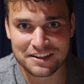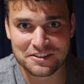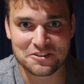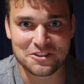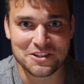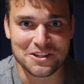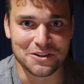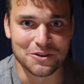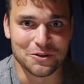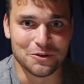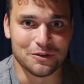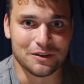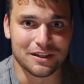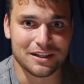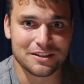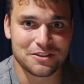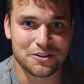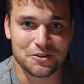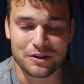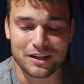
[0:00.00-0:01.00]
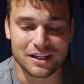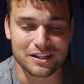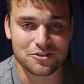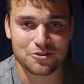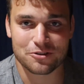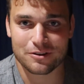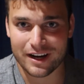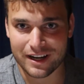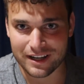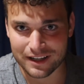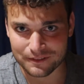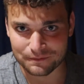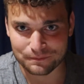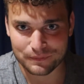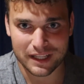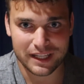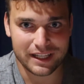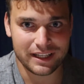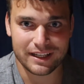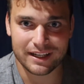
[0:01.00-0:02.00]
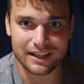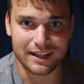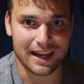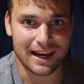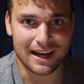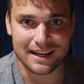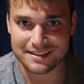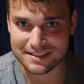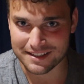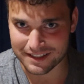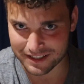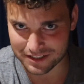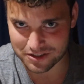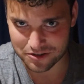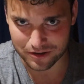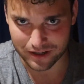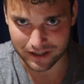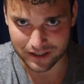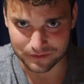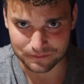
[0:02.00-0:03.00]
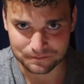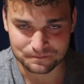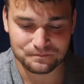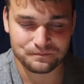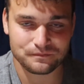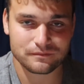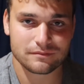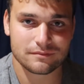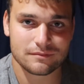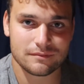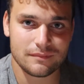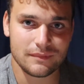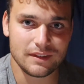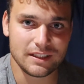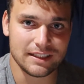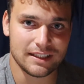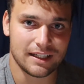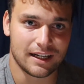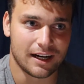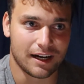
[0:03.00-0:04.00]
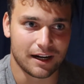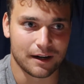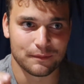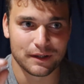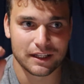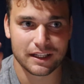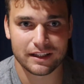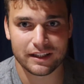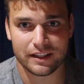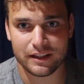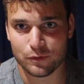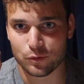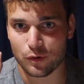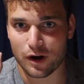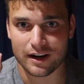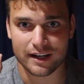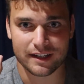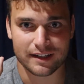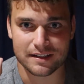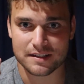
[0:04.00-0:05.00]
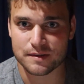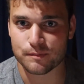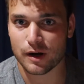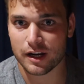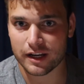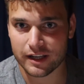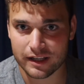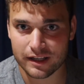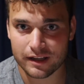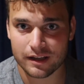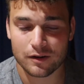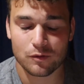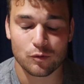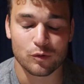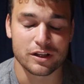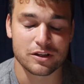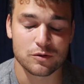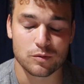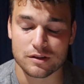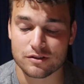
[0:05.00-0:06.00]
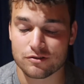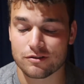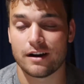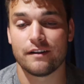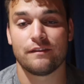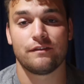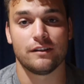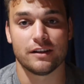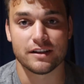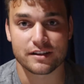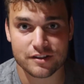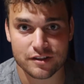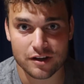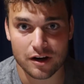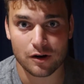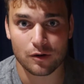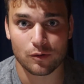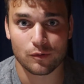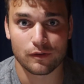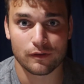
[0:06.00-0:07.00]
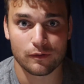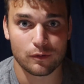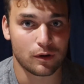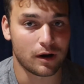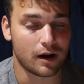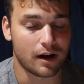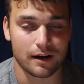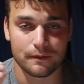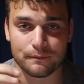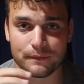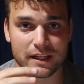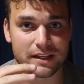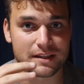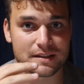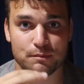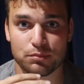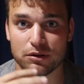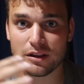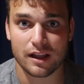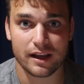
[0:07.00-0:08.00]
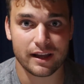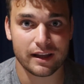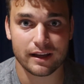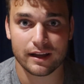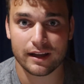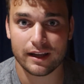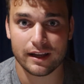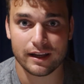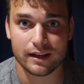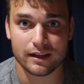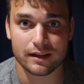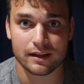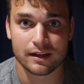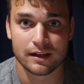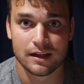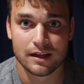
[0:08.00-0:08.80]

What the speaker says: to get traded. He didn't ask to get traded. He wanted his money, which was rightfully so. His play in